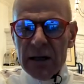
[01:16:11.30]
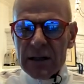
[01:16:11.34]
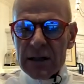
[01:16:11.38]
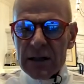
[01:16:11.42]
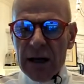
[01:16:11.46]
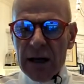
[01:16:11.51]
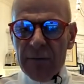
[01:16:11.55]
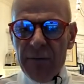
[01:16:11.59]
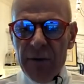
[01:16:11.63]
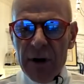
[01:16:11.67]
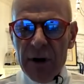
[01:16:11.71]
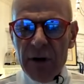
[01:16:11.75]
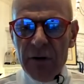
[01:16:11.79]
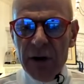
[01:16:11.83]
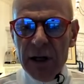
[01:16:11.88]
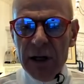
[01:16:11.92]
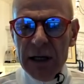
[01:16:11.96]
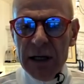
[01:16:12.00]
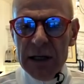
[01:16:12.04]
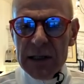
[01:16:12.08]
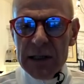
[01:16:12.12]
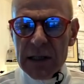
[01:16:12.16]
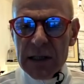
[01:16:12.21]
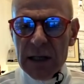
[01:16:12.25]
like very
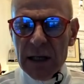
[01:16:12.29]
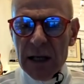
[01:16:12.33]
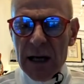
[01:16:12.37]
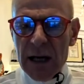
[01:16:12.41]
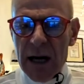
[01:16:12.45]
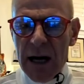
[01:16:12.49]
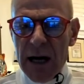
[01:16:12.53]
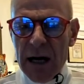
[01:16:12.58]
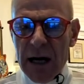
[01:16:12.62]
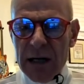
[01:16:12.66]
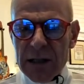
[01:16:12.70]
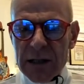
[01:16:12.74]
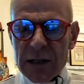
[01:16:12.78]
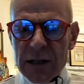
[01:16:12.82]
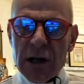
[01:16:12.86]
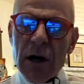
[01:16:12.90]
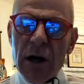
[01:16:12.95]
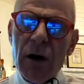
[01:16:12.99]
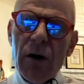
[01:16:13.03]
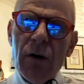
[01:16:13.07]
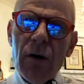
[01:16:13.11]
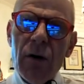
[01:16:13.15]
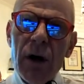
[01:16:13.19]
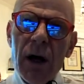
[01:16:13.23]
easy.
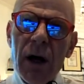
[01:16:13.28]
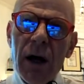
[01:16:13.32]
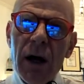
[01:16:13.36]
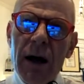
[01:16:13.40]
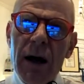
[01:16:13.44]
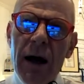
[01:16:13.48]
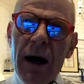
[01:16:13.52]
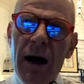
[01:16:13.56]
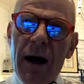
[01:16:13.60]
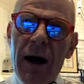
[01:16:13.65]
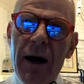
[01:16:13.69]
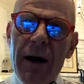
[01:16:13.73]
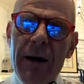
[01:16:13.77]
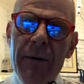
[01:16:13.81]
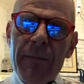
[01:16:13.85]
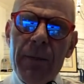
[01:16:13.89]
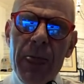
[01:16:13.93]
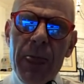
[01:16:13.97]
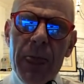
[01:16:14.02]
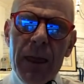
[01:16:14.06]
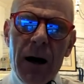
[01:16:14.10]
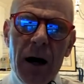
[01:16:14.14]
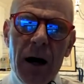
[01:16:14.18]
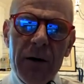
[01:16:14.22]

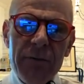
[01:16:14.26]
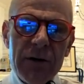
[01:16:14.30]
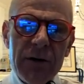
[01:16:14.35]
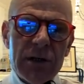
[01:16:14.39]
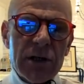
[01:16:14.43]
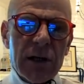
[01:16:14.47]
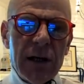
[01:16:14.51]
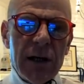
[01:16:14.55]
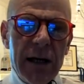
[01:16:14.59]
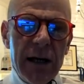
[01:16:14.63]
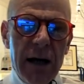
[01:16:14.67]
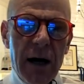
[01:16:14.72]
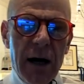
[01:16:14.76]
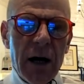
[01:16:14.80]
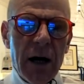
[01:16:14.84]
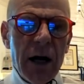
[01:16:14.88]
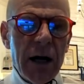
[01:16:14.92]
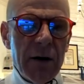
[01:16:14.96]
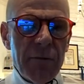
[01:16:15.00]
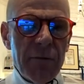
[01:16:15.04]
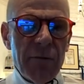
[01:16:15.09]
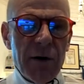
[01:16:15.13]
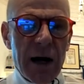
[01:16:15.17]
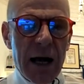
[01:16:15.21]
Obviously a
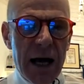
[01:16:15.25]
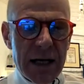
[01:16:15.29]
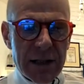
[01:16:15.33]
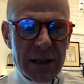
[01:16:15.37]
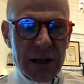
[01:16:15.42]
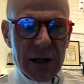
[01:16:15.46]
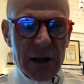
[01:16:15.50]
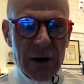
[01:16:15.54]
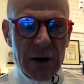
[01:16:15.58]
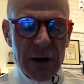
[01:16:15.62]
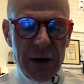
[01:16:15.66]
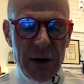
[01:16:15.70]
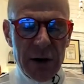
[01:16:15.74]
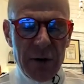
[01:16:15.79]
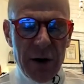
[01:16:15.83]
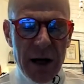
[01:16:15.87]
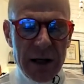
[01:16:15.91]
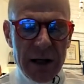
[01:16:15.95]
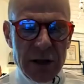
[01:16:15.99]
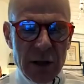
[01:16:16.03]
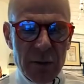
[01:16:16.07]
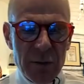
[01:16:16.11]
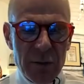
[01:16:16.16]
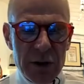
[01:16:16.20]
lot of classical and
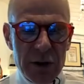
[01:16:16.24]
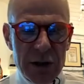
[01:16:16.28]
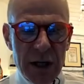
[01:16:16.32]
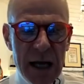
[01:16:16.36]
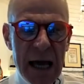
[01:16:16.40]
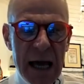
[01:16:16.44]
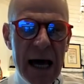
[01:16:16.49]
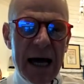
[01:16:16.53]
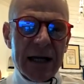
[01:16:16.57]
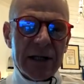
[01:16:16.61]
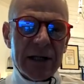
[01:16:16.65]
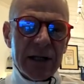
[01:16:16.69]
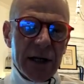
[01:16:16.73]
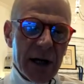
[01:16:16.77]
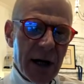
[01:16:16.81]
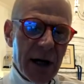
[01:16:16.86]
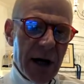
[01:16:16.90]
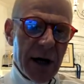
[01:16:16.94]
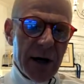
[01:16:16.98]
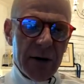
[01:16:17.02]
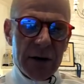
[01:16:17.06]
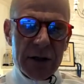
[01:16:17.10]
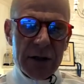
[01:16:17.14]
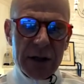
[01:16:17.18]
orchestral music has
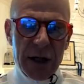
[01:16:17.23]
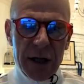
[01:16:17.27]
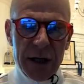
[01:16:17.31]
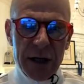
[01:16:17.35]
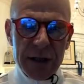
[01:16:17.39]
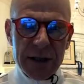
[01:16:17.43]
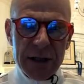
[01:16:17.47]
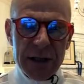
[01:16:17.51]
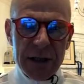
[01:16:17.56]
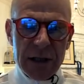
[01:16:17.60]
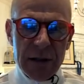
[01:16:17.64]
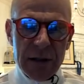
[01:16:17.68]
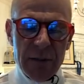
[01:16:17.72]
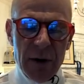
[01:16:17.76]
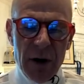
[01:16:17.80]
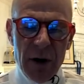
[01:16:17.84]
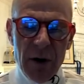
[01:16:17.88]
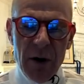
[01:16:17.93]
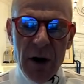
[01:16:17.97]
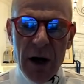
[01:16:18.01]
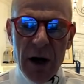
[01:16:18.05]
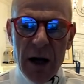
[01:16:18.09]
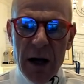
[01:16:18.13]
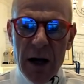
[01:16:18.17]
staccato,
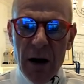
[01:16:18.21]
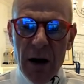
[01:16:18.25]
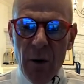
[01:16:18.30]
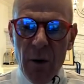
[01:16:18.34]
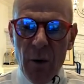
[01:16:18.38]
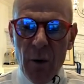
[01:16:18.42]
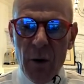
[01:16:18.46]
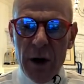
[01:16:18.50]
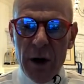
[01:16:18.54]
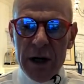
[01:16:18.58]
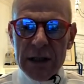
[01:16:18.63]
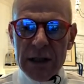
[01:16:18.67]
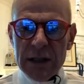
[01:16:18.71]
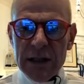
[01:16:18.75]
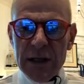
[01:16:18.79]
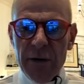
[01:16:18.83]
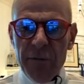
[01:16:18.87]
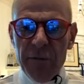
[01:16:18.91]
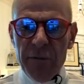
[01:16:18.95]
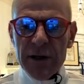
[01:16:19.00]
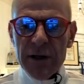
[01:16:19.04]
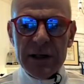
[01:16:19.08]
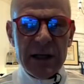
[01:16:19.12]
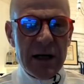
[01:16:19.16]
staccatissimo. What is
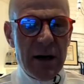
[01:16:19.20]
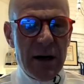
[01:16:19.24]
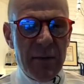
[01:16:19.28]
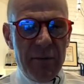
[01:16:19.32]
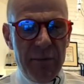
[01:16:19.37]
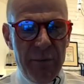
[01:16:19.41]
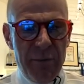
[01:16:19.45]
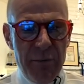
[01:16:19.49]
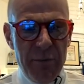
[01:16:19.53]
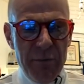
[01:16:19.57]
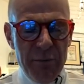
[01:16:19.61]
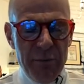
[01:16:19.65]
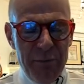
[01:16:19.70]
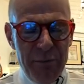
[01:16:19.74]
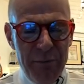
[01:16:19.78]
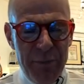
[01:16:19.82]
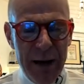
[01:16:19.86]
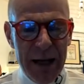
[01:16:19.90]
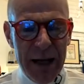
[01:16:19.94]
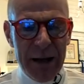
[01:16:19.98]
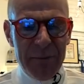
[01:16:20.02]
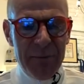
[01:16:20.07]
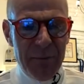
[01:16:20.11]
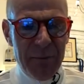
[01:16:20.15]
different in the
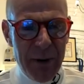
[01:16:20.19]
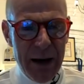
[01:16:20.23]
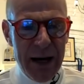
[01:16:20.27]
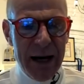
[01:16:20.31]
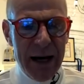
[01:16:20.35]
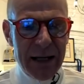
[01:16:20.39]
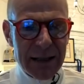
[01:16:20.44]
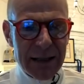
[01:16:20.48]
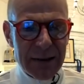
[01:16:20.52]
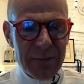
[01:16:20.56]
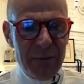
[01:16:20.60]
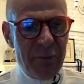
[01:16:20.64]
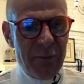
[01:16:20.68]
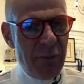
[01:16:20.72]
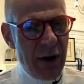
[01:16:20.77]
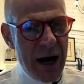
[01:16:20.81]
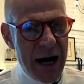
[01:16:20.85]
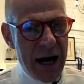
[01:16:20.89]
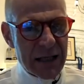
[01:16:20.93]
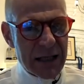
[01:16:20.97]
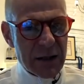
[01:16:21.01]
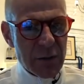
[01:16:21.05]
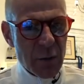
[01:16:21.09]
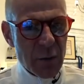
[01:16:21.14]
big band
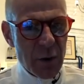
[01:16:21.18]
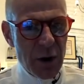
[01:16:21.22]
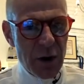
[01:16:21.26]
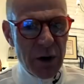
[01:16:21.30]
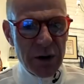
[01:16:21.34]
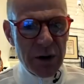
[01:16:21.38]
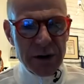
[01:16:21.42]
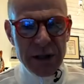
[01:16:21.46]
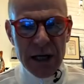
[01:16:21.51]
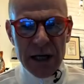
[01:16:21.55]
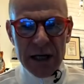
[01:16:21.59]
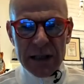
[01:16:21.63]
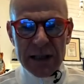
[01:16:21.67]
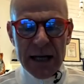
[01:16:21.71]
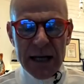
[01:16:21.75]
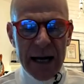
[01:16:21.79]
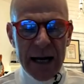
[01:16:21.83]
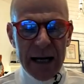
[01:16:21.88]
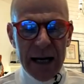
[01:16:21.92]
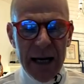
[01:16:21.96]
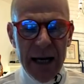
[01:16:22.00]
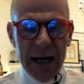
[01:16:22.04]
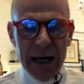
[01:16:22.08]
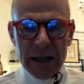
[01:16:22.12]
brass world is
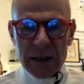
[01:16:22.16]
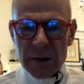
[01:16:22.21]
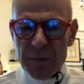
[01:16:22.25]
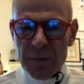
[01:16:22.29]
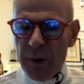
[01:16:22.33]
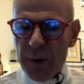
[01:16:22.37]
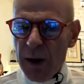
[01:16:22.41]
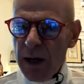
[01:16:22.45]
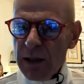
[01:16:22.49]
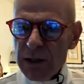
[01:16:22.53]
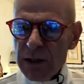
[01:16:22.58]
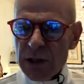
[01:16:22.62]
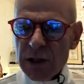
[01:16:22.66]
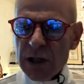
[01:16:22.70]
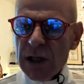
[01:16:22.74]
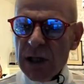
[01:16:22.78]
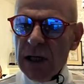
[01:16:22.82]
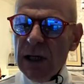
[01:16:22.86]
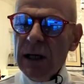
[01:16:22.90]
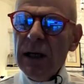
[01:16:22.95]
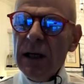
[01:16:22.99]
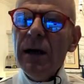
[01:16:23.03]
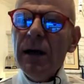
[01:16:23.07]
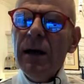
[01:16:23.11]
that it's
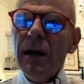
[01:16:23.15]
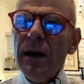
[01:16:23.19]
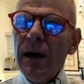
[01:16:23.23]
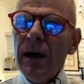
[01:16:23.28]
punchy,